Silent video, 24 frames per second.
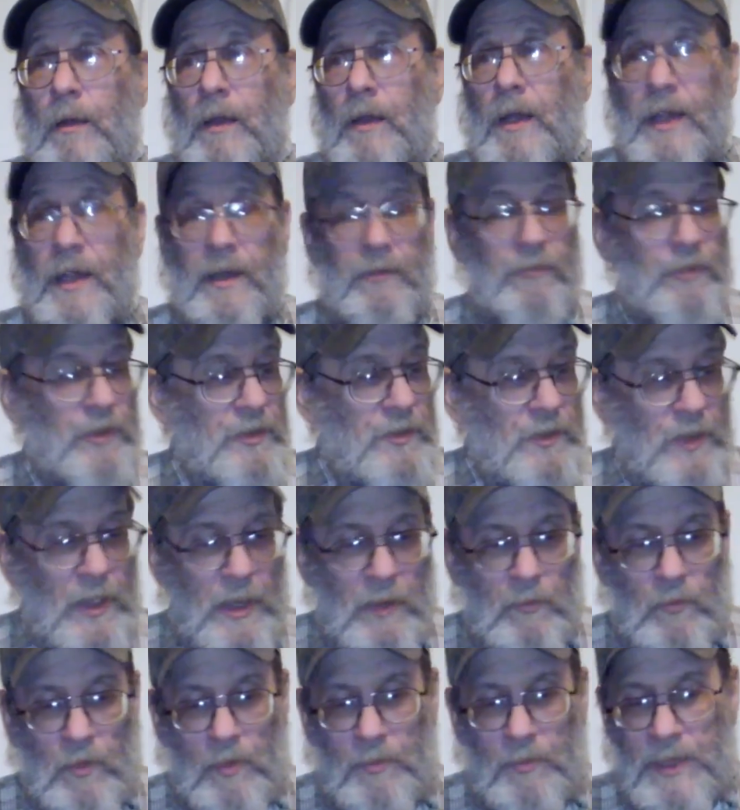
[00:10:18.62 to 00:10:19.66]

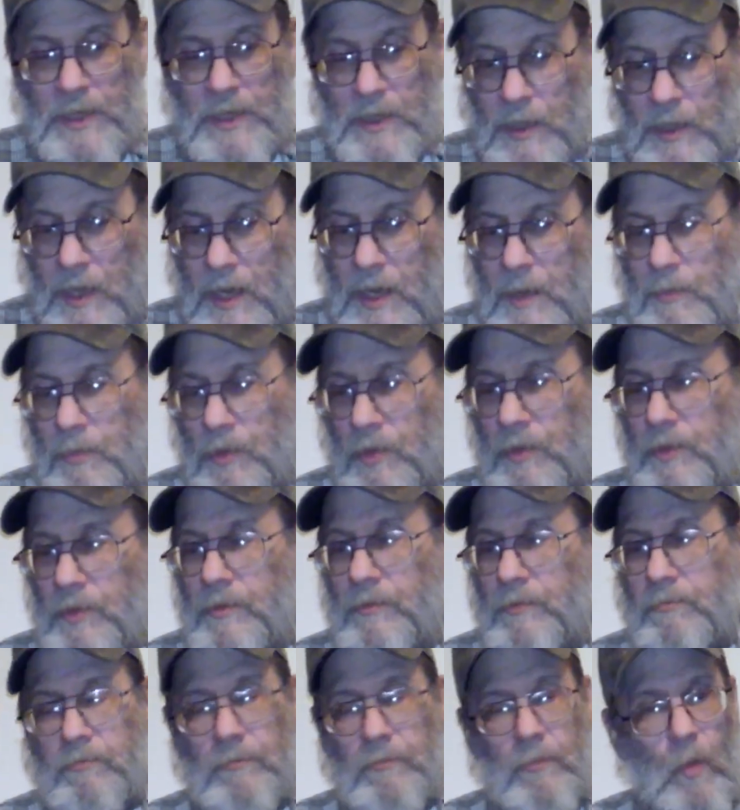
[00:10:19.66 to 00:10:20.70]
everything will be labeled
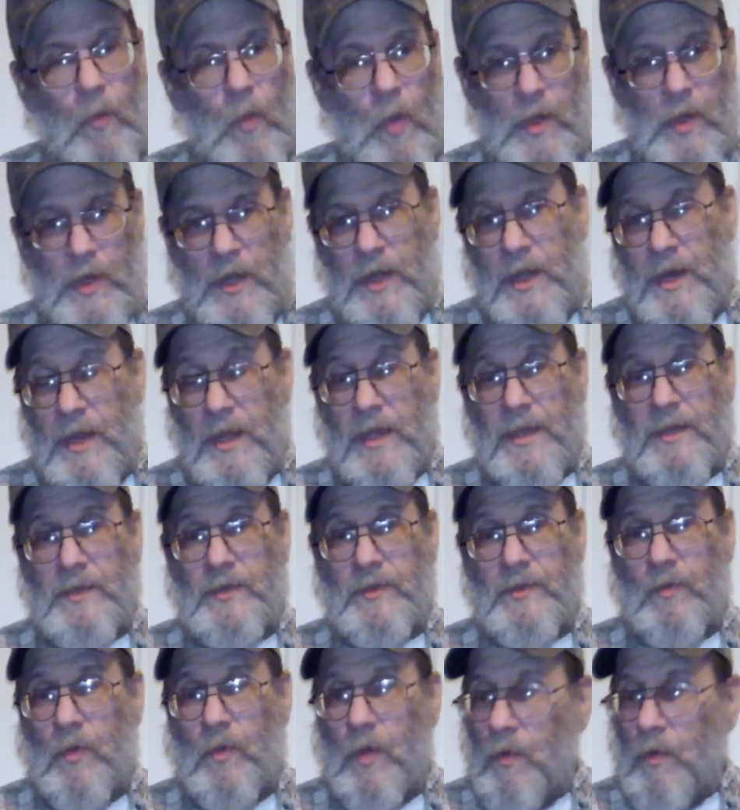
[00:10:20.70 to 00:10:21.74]
what it
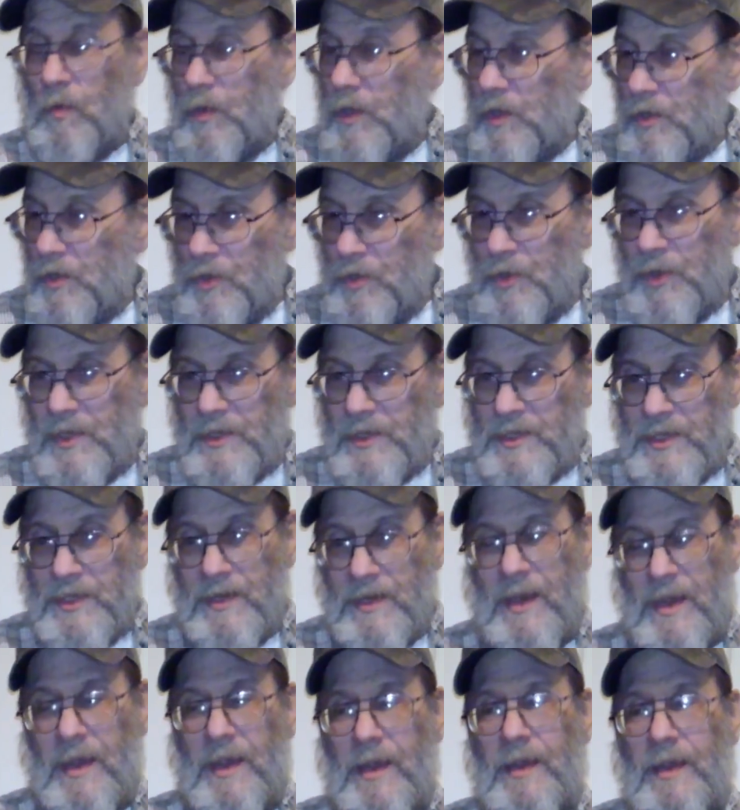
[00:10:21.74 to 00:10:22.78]
is, what we're doing
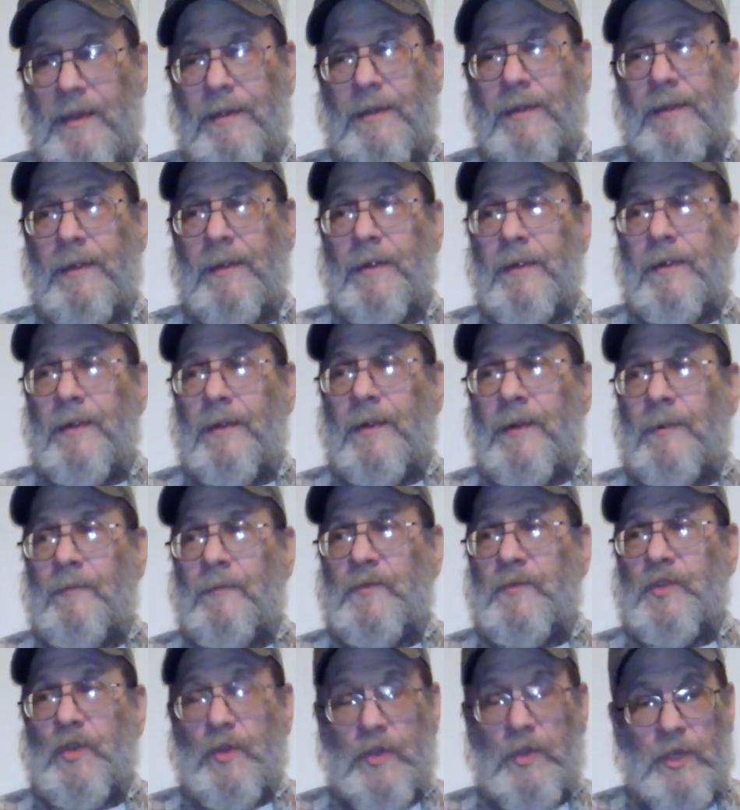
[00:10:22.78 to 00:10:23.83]
today.
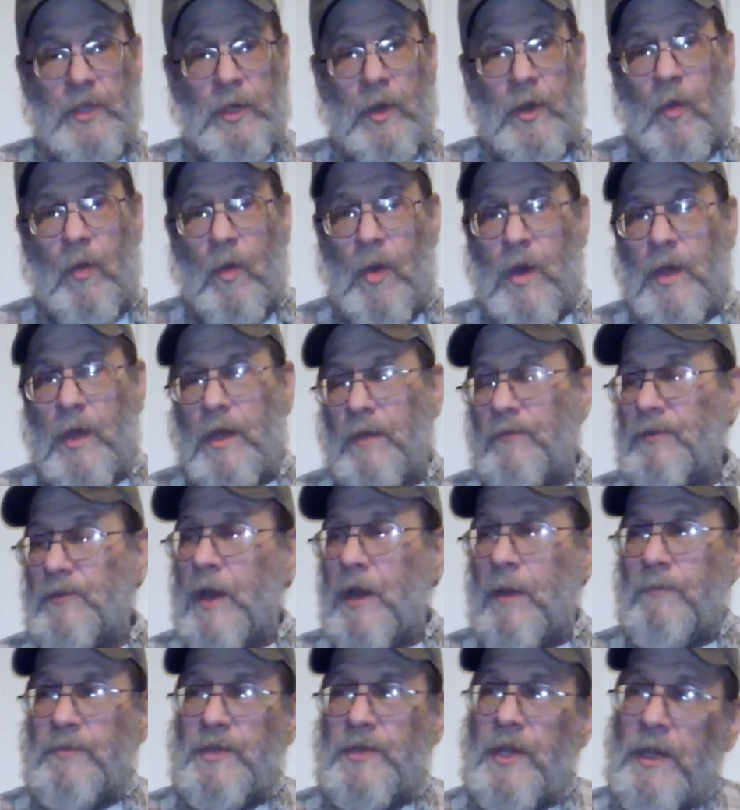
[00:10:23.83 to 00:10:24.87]
So you know what, if
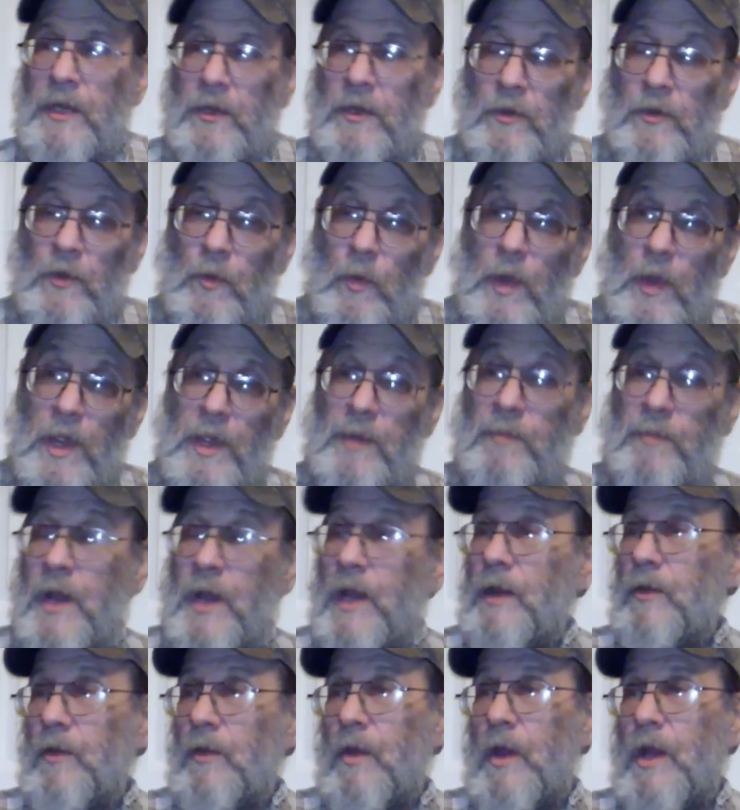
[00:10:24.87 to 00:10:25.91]
I'm tinkering away in
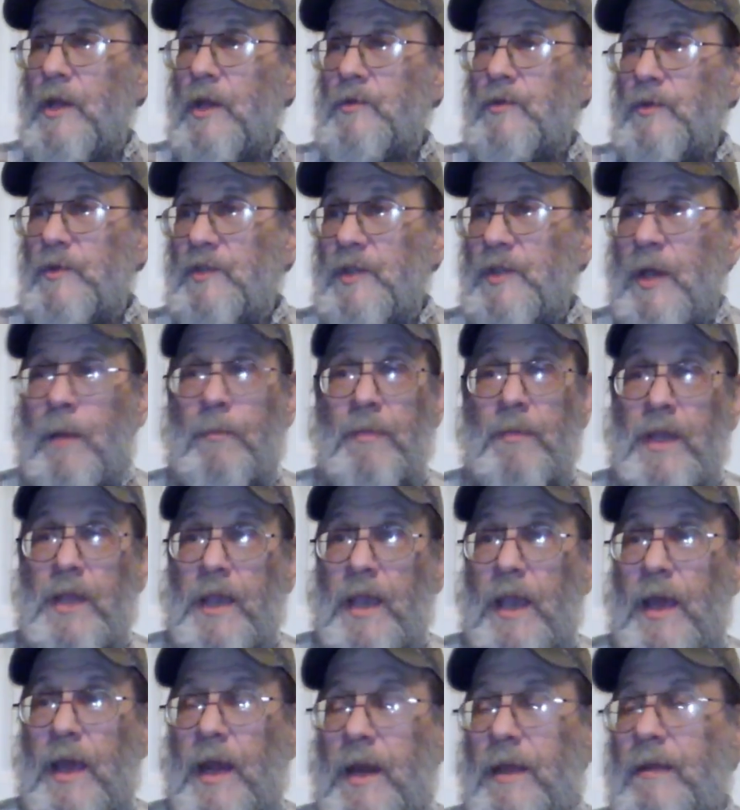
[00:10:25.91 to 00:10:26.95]
my garage with something
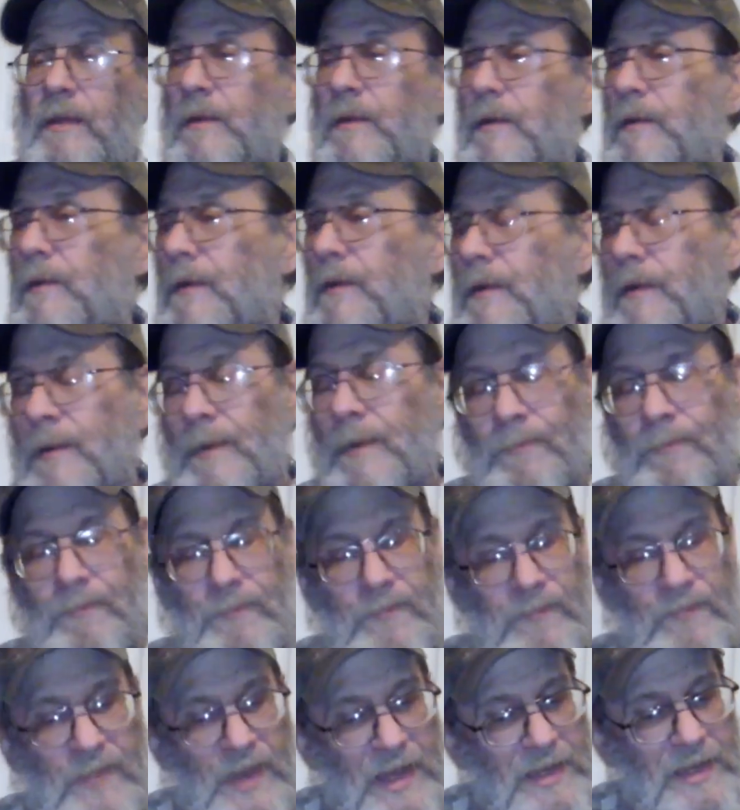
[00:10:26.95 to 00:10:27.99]
mechanical,
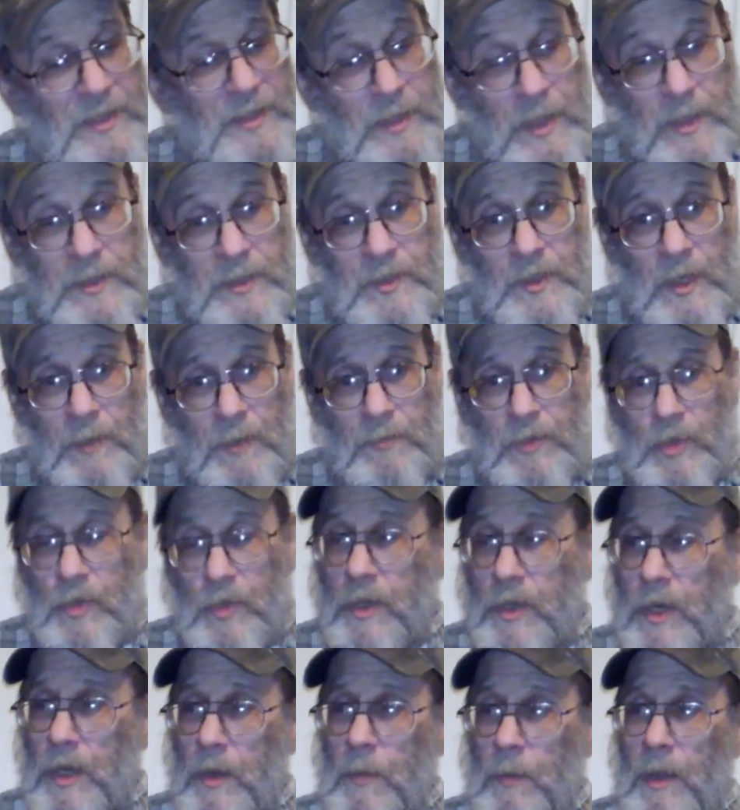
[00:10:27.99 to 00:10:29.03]
that's not something you
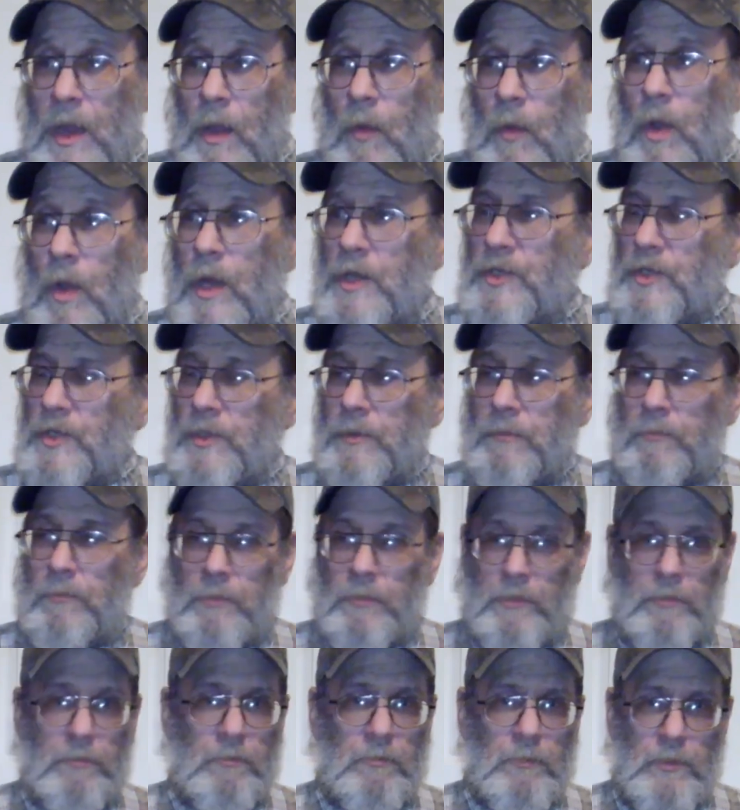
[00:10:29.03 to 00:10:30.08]
care about watching,
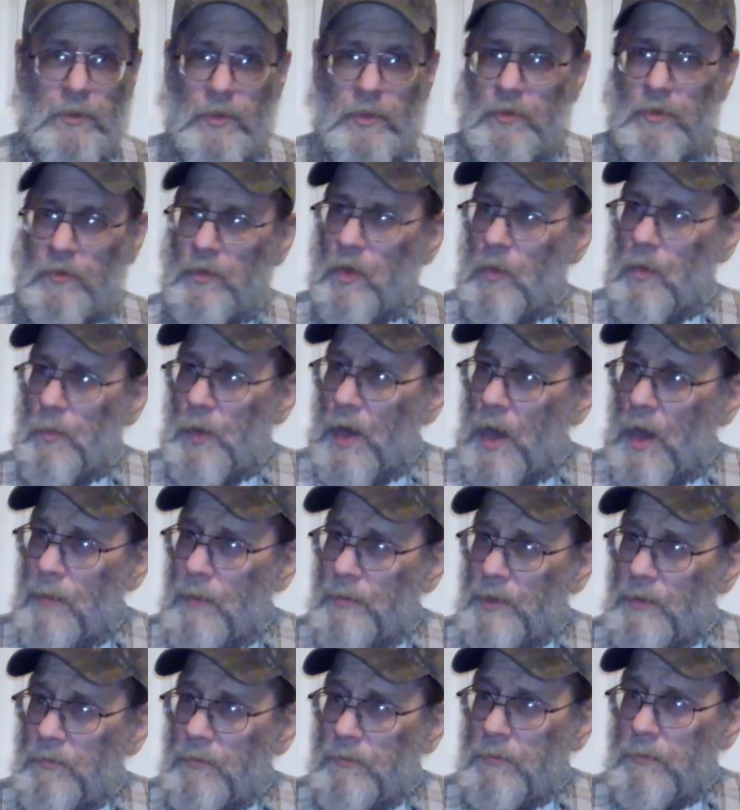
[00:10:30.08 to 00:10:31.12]
no
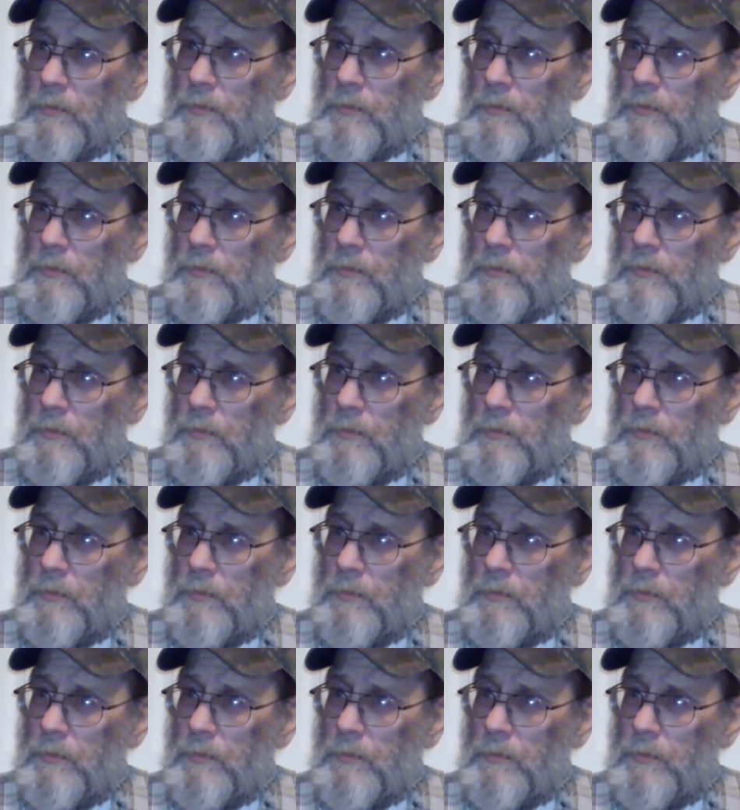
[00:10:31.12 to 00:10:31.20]
problem.